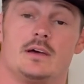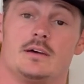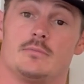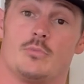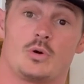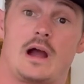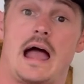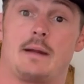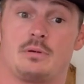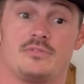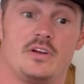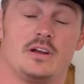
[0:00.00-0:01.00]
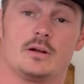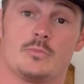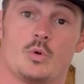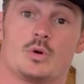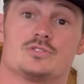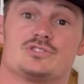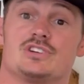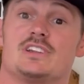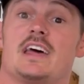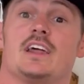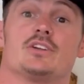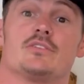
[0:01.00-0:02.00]
more hybrid vigor, more
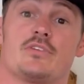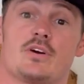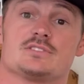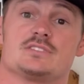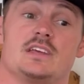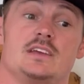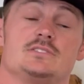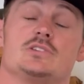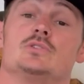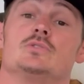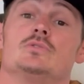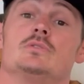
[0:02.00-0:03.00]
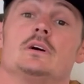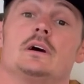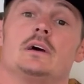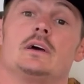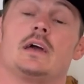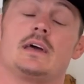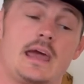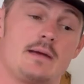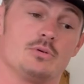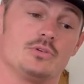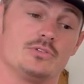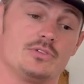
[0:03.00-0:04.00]
genetic diversity to
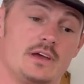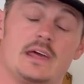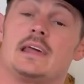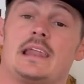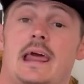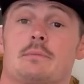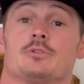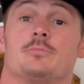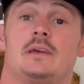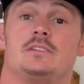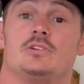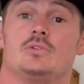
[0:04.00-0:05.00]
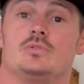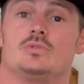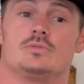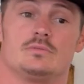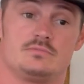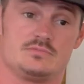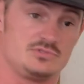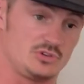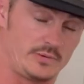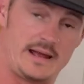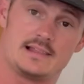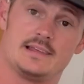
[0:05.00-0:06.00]
enabled me to
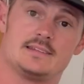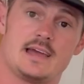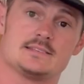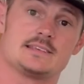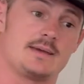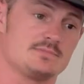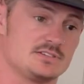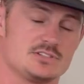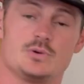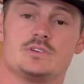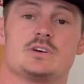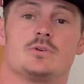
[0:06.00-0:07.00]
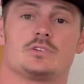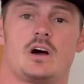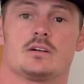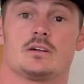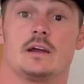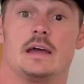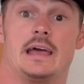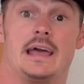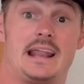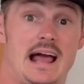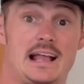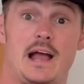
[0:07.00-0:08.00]
directly take Sampson to his own daughter.
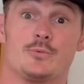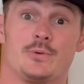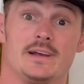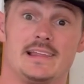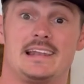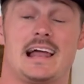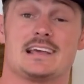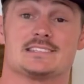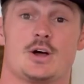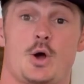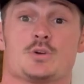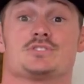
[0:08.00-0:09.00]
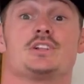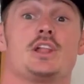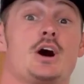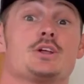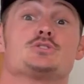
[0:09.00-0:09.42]
And I got really nice dogs, a lot of